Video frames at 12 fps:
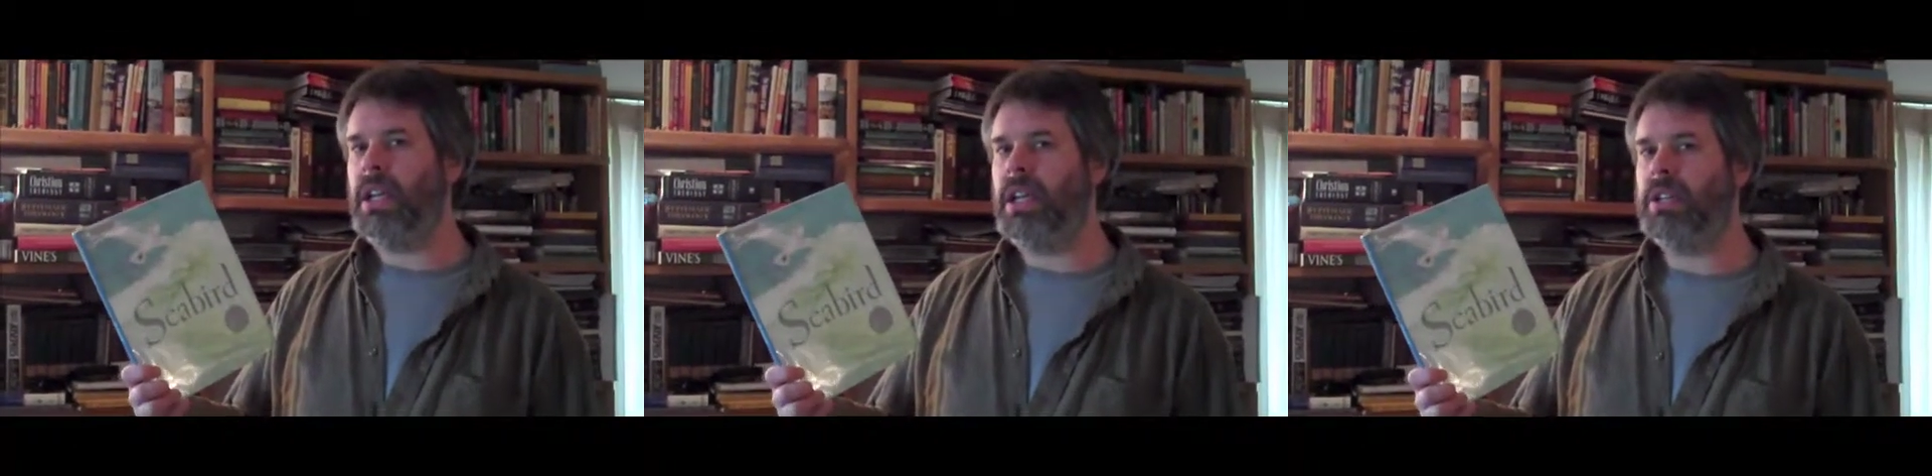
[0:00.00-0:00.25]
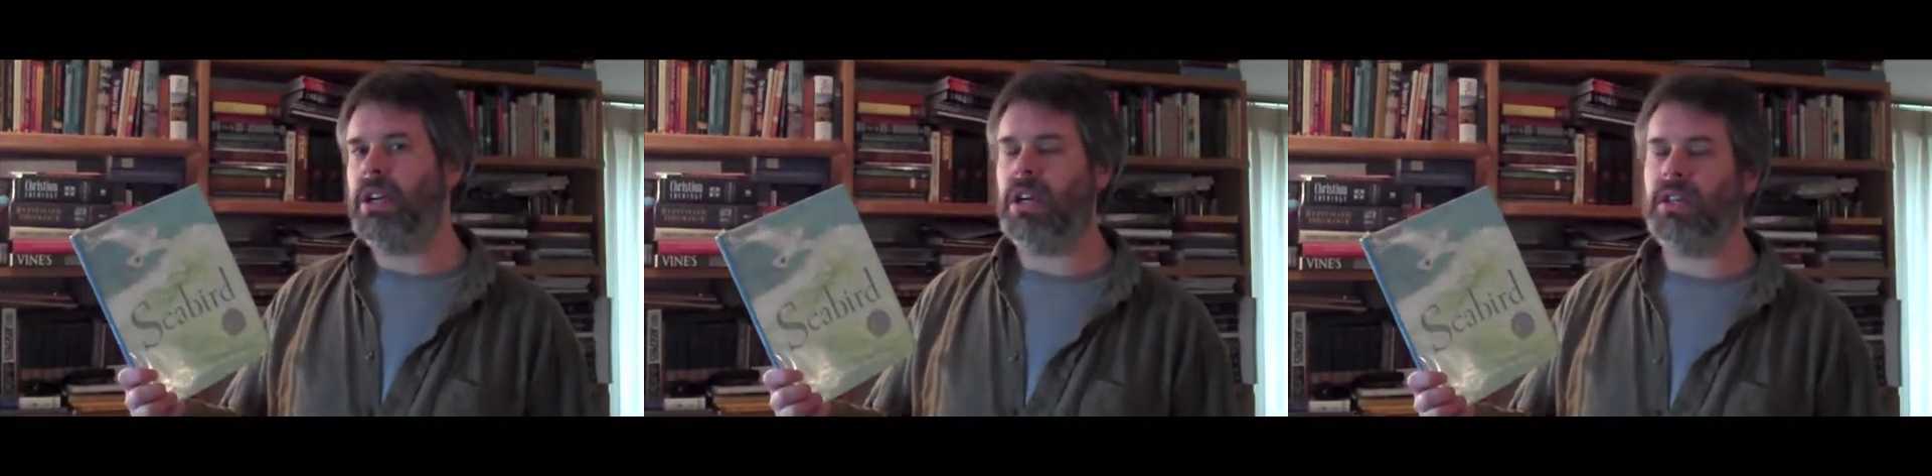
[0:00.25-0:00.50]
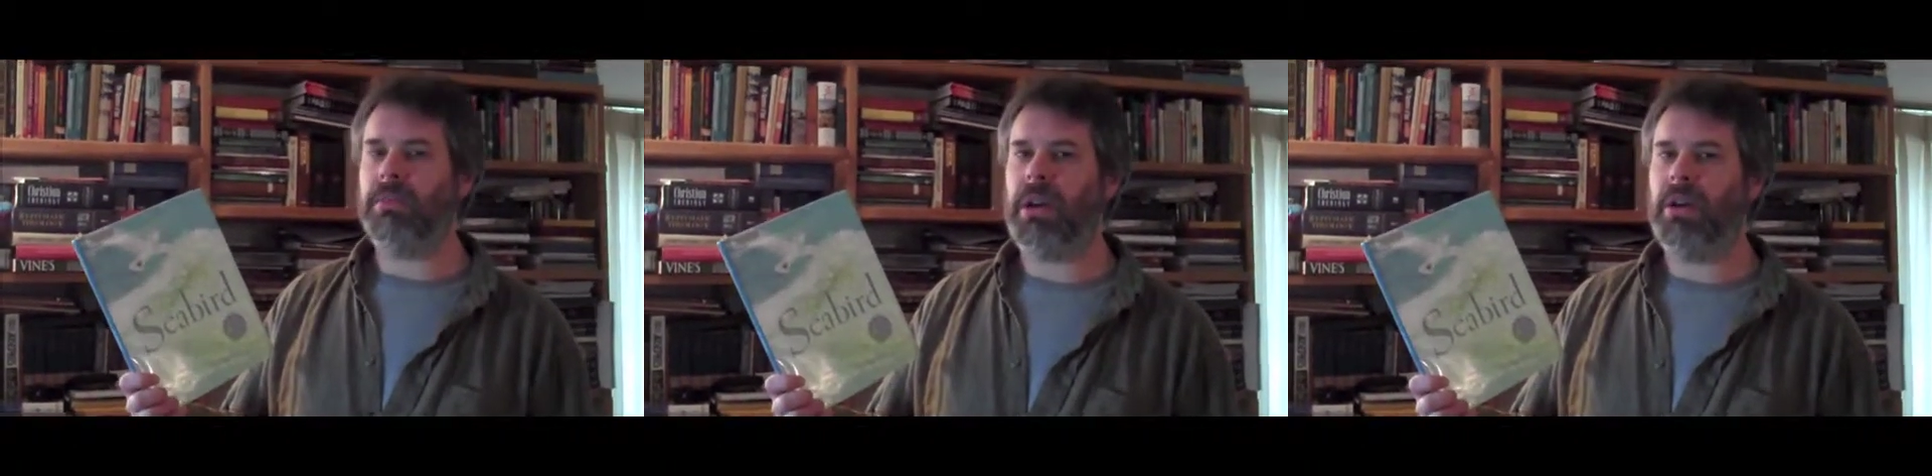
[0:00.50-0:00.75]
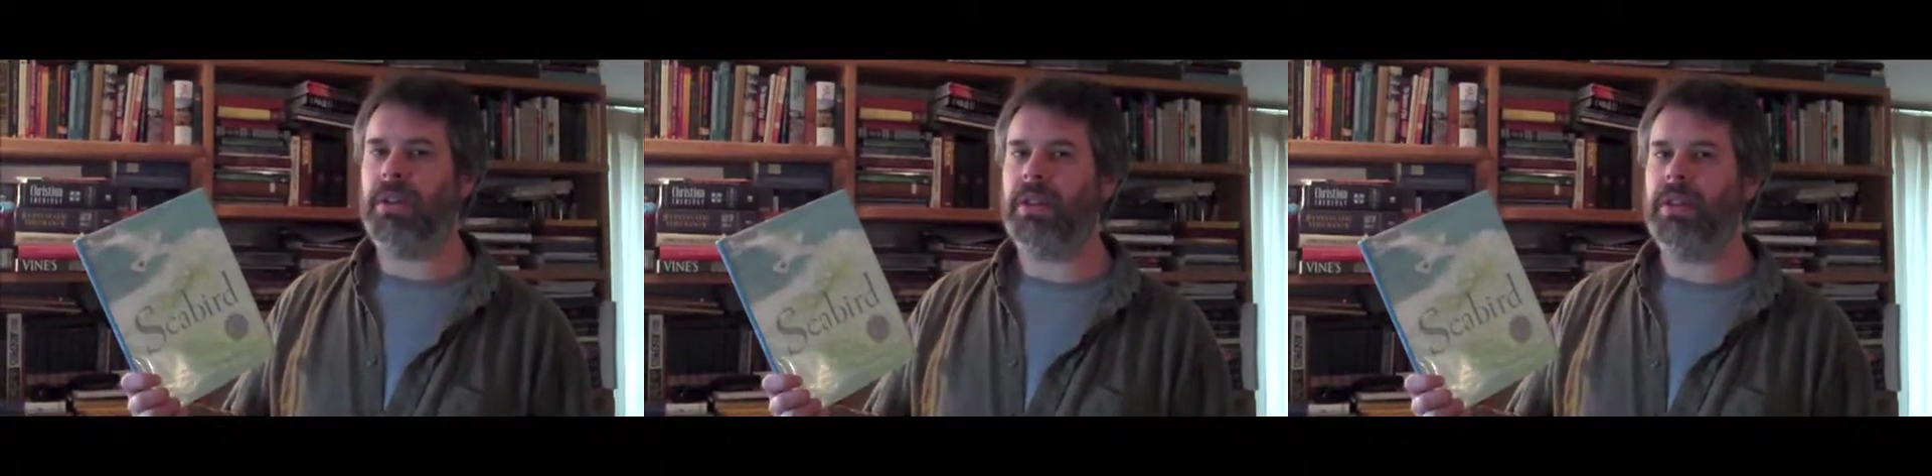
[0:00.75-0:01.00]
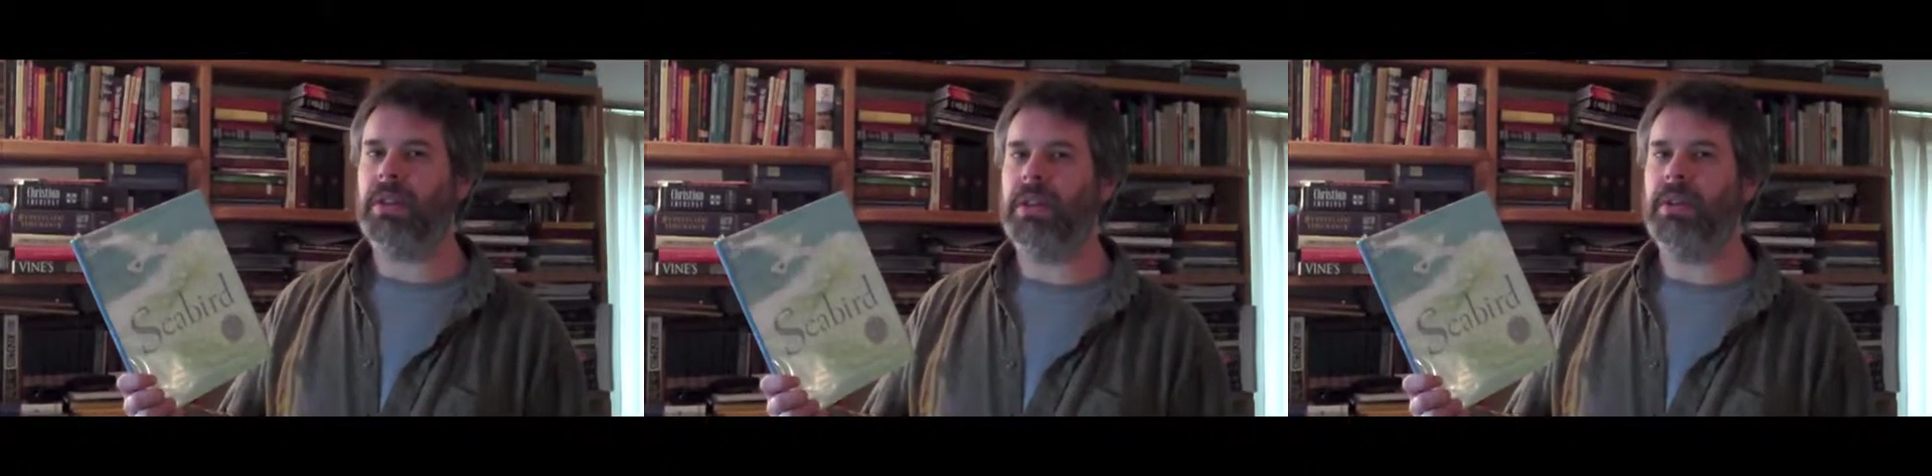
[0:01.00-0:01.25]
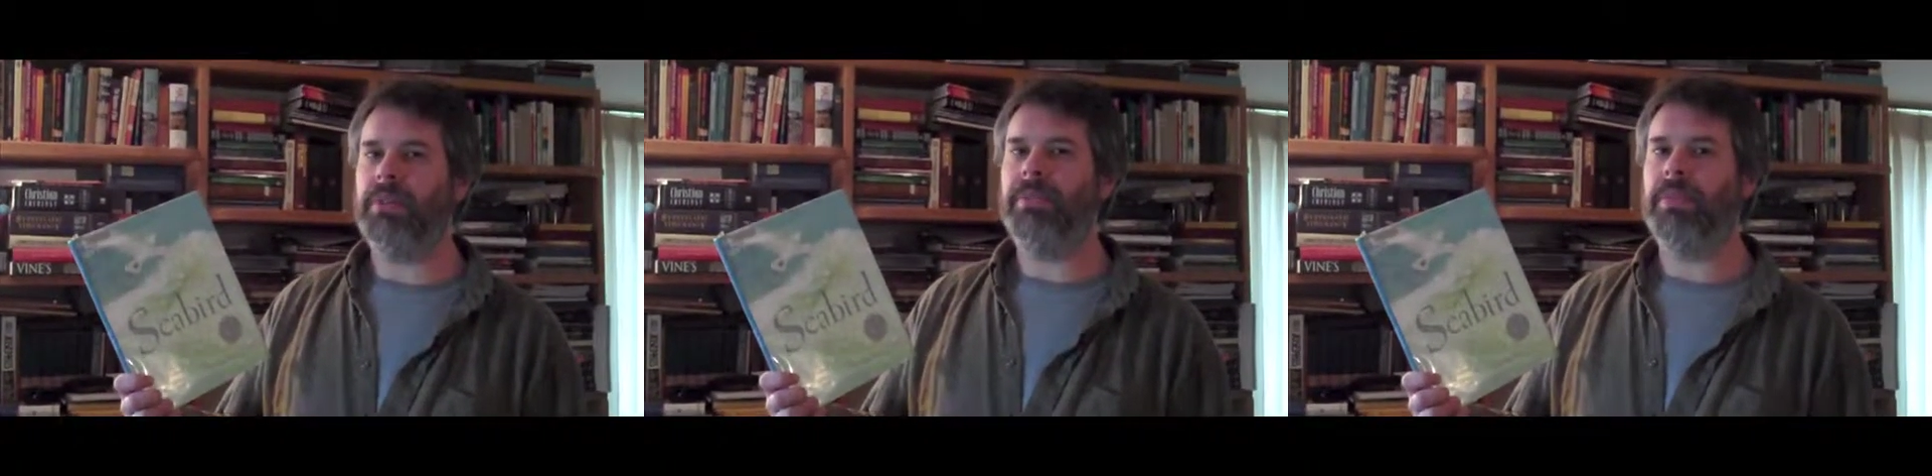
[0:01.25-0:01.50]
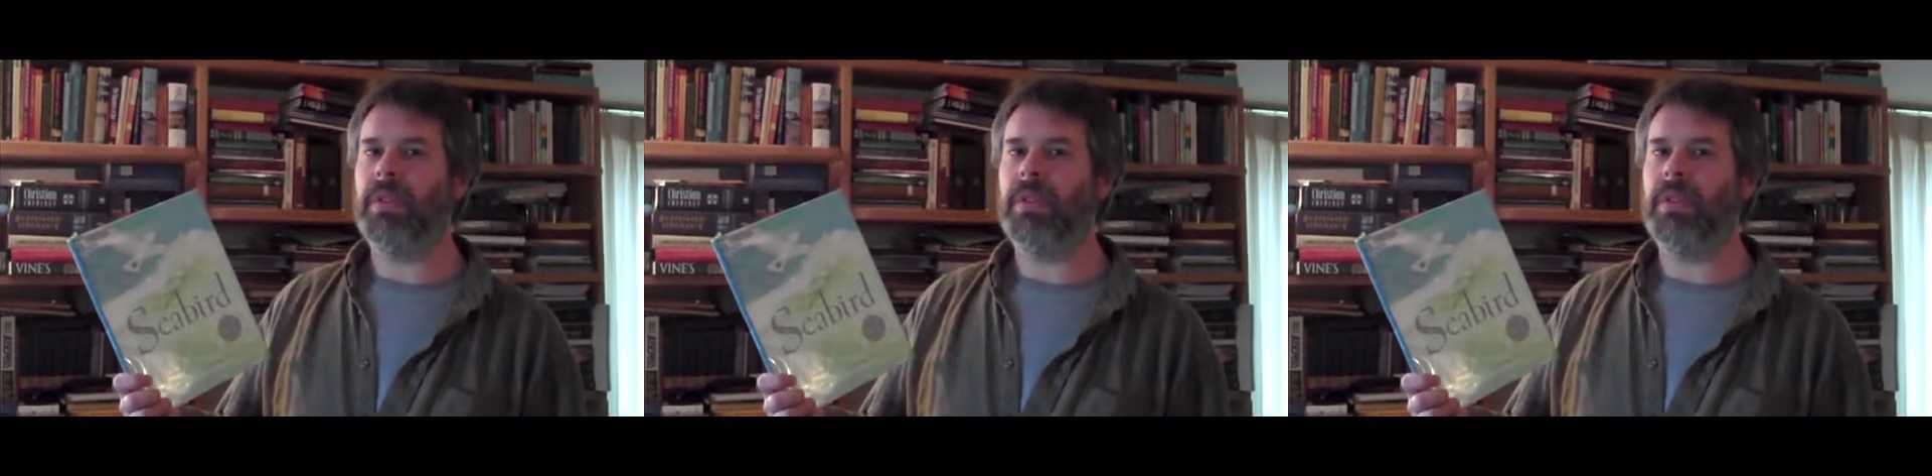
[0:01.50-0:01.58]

he talks about the